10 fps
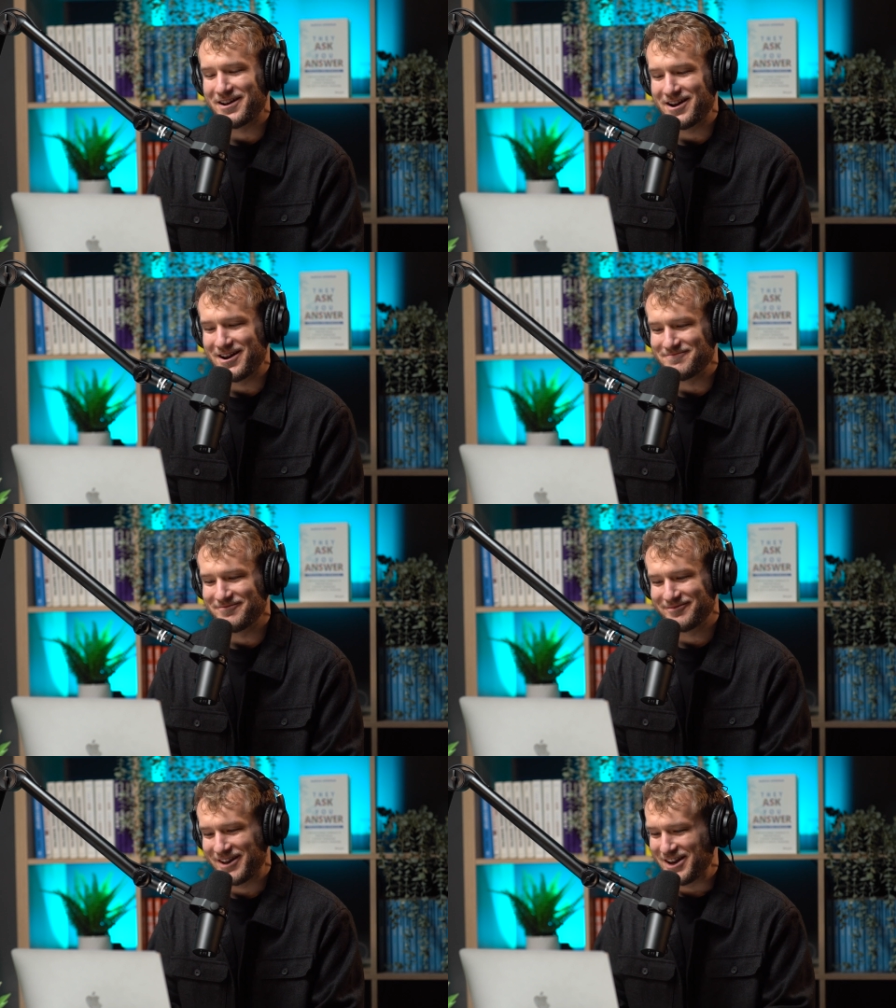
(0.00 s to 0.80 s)

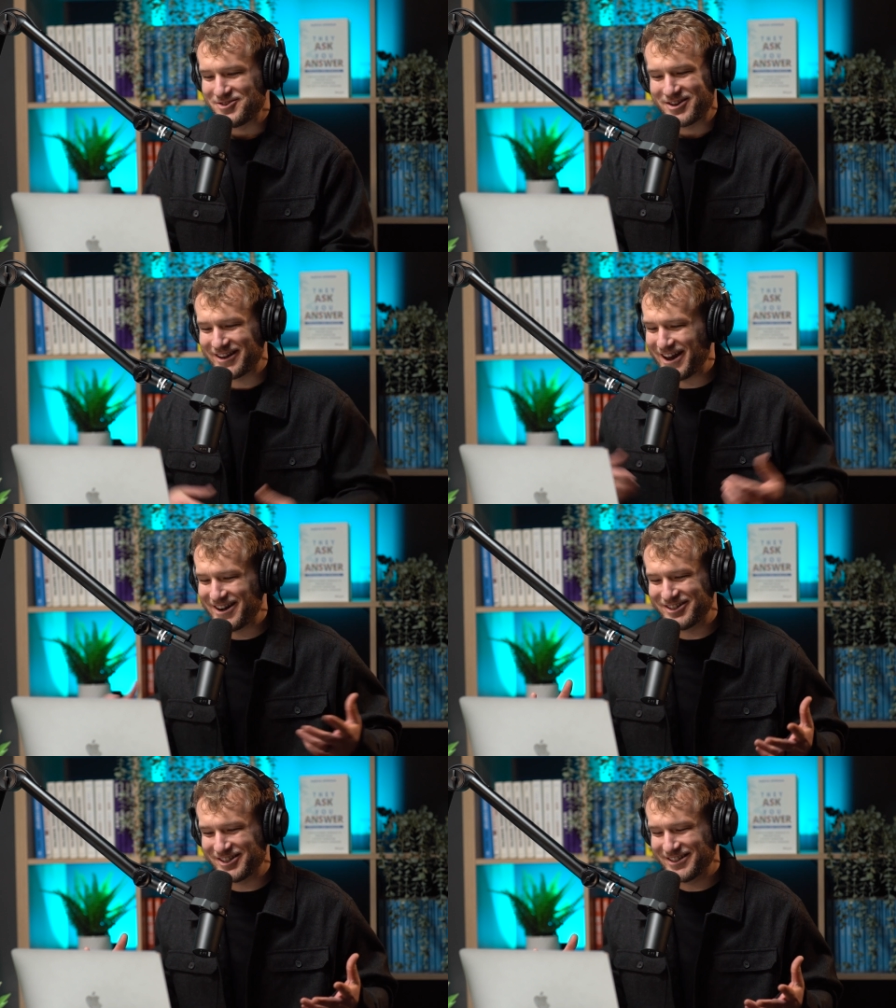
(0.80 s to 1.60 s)
Um, and you can
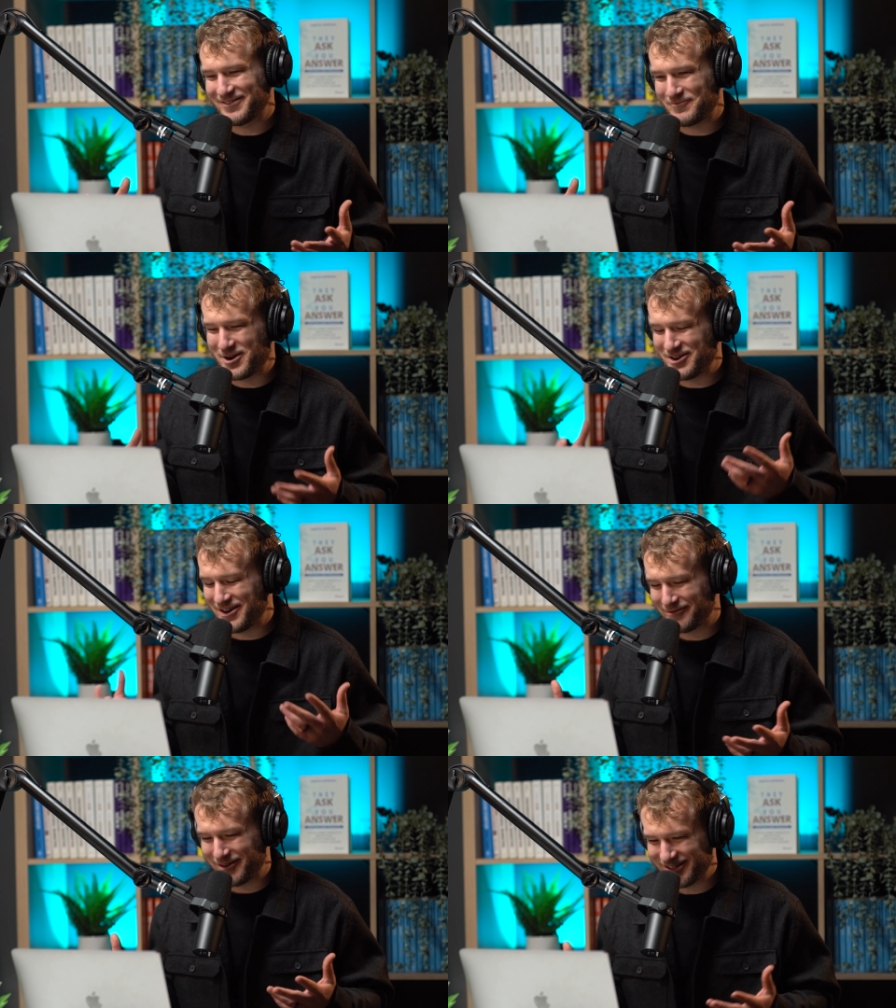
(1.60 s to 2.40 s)
kind of just, when you
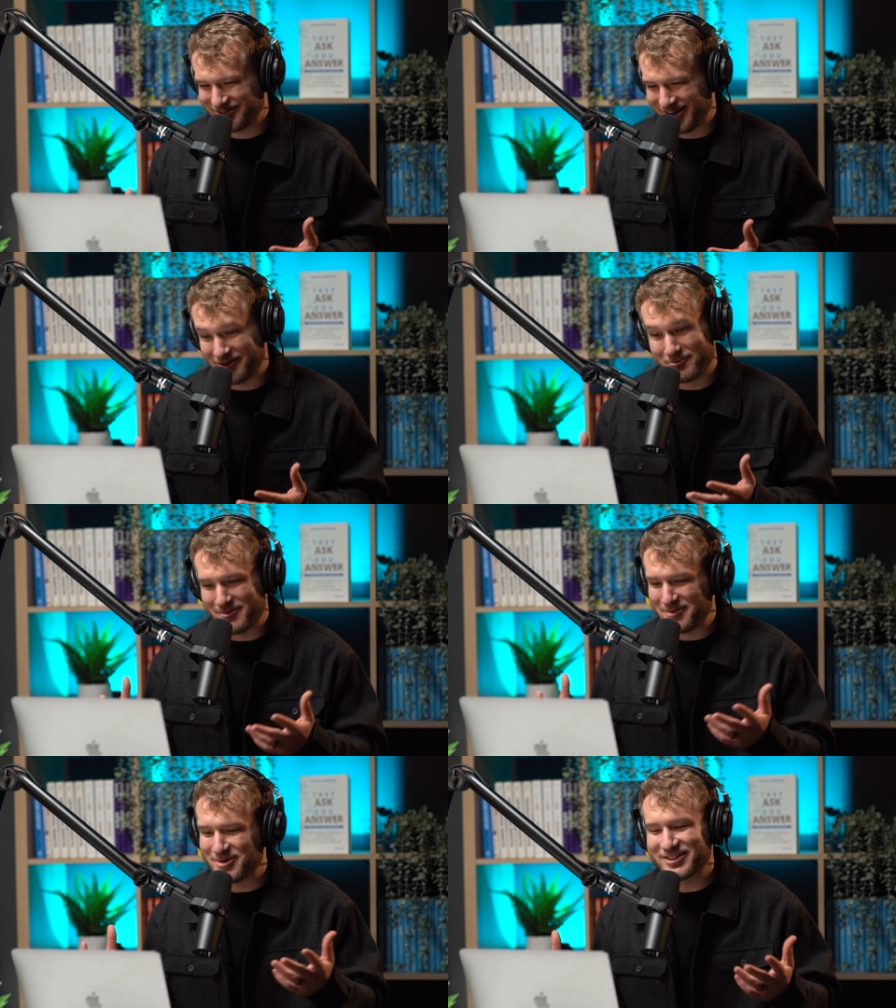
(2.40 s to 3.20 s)
get frustrated,
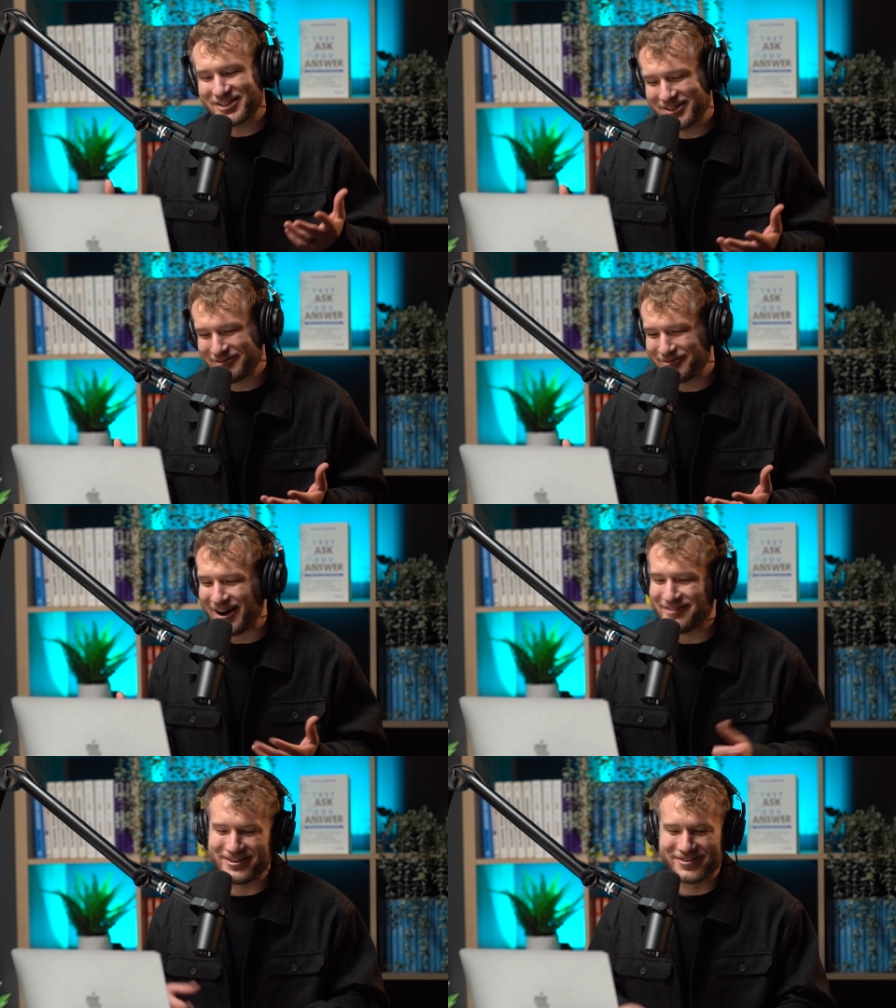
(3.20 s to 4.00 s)
remember it's just a
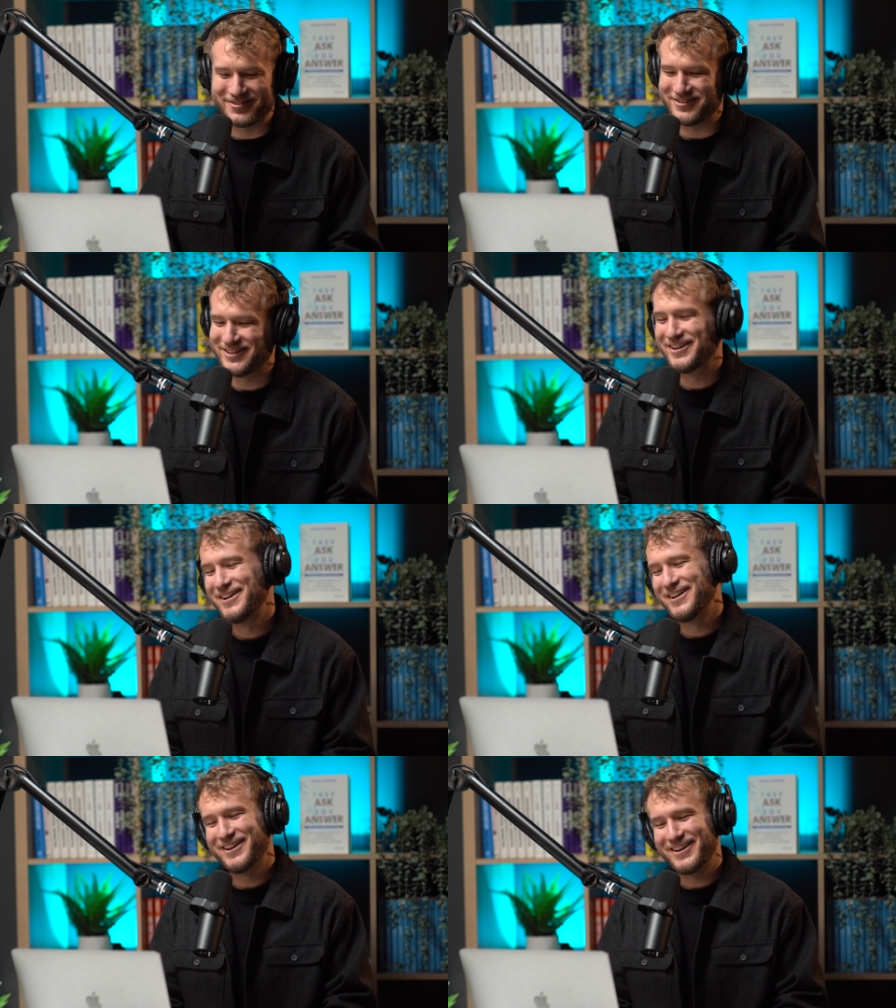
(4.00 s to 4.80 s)
five year old
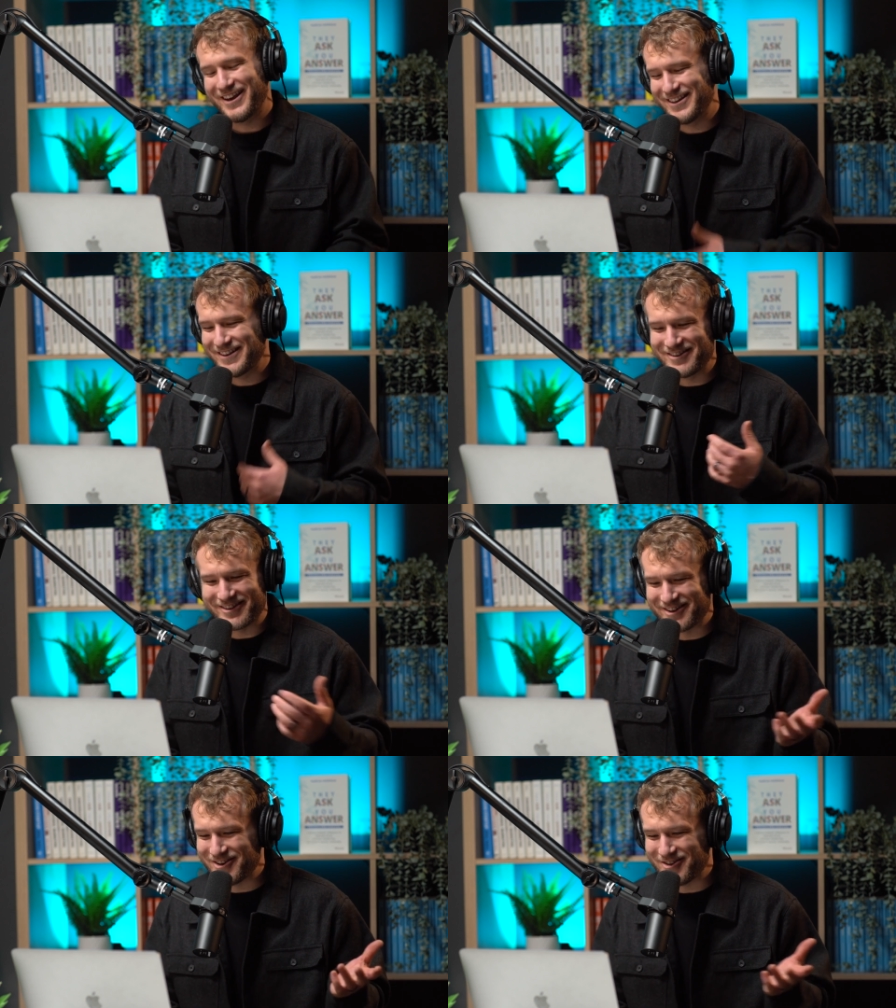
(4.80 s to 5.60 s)
and then you
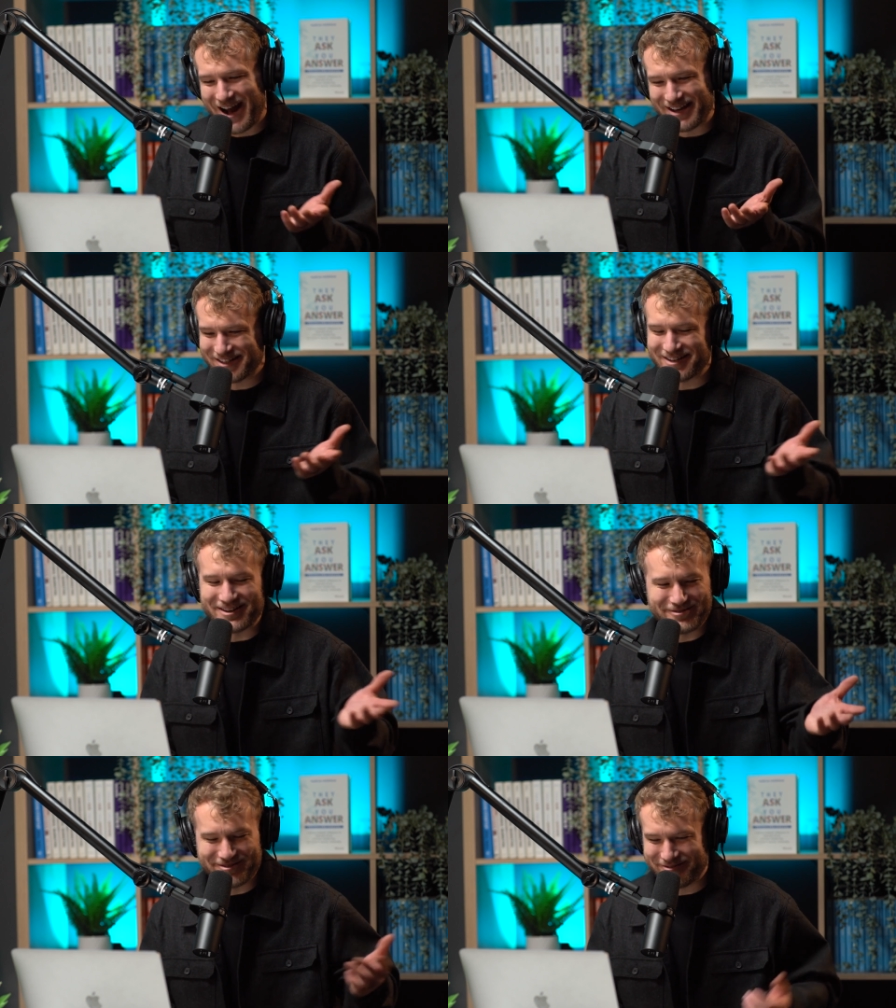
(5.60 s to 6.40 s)
can go yes. ask a
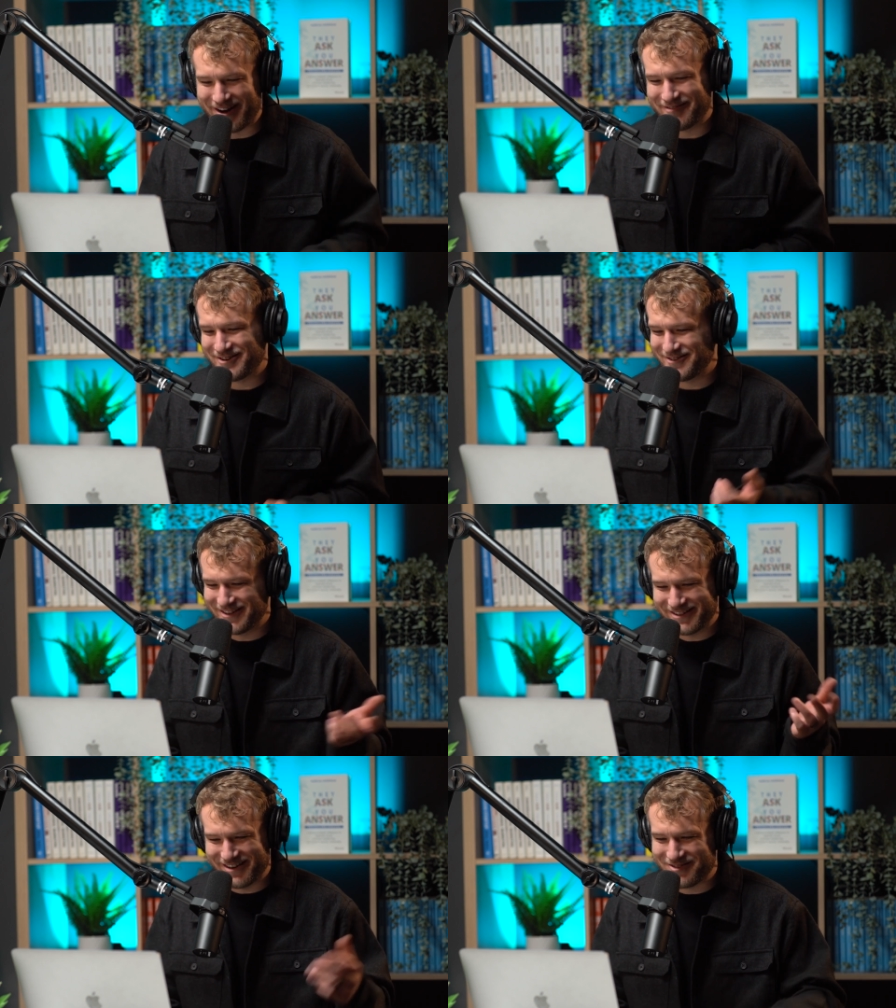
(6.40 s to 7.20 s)
different five year old
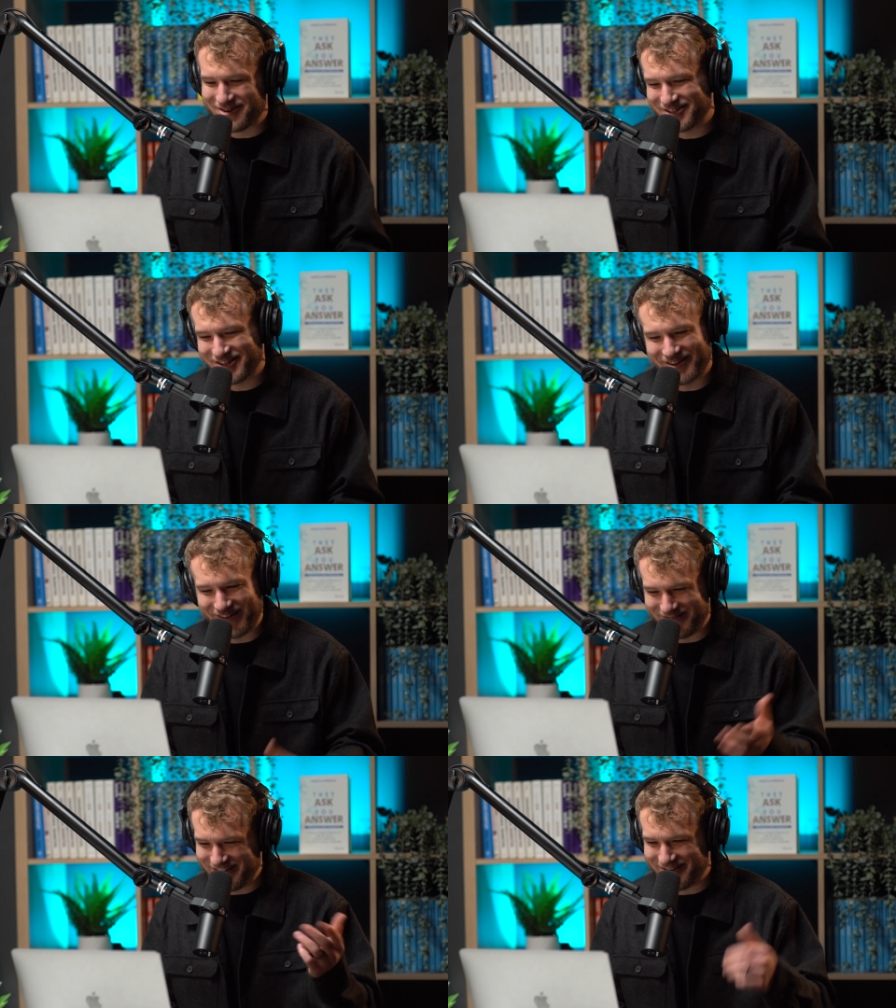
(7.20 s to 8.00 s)
the same question, and
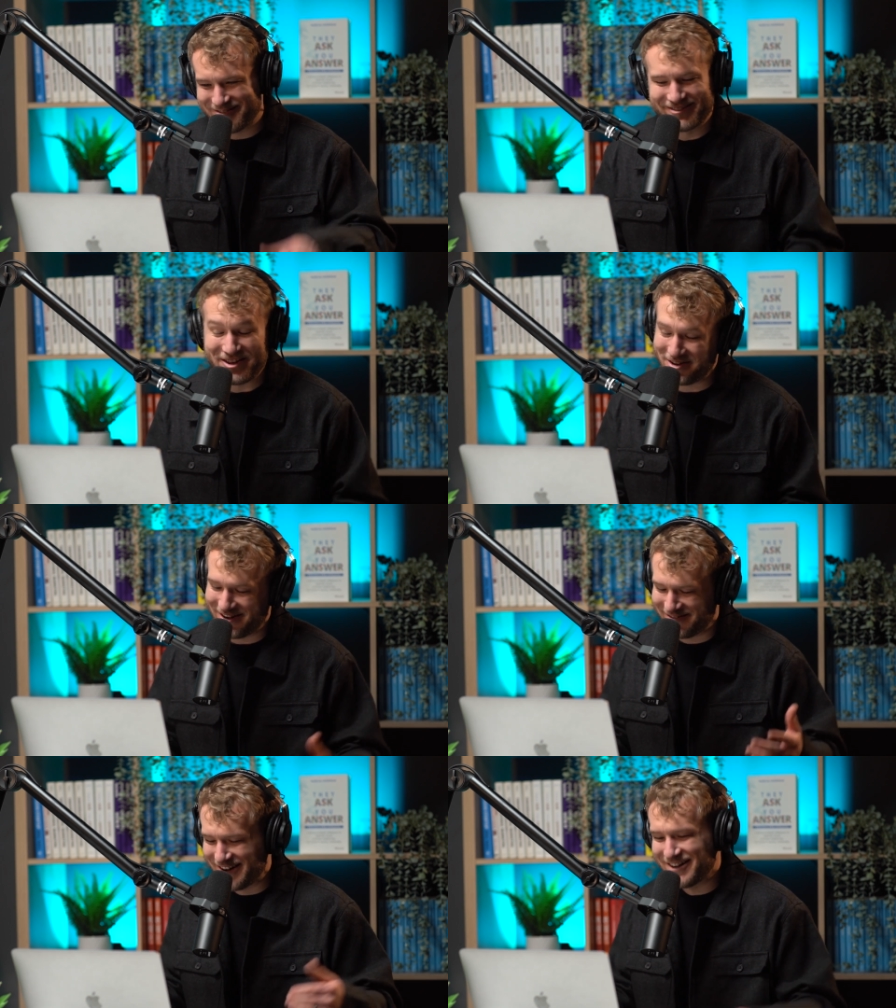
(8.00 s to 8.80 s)
maybe they'll they'll get
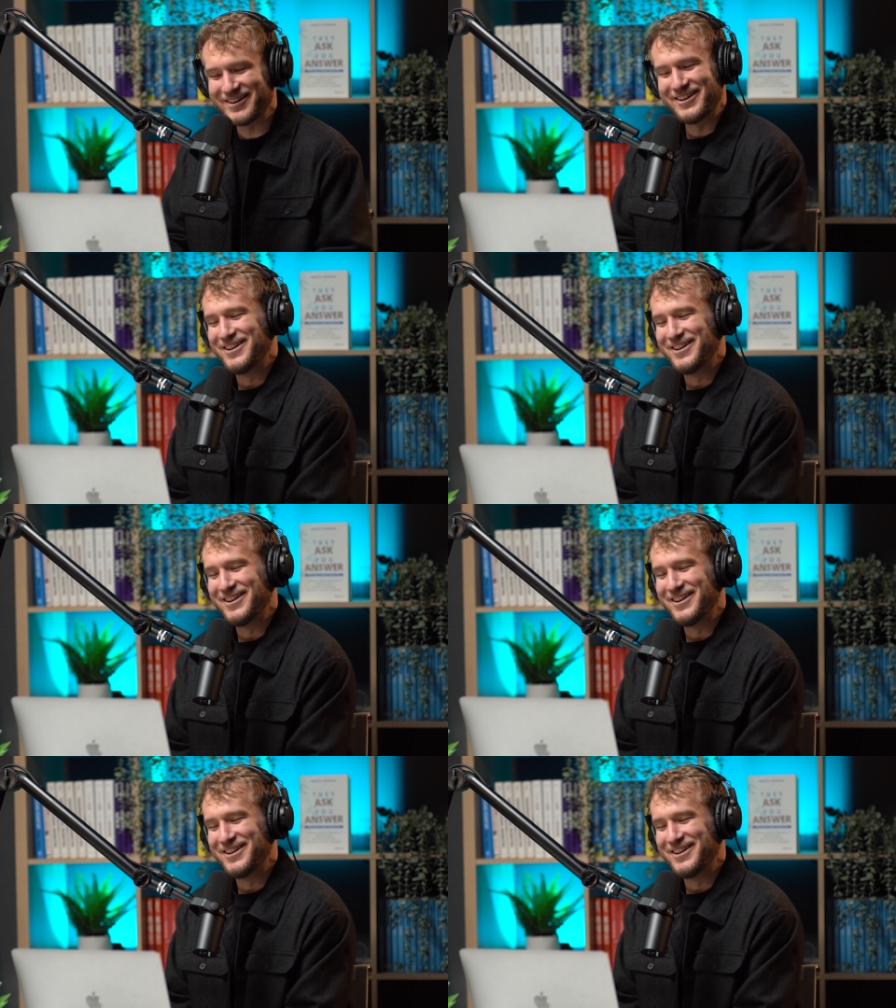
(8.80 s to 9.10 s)
it right.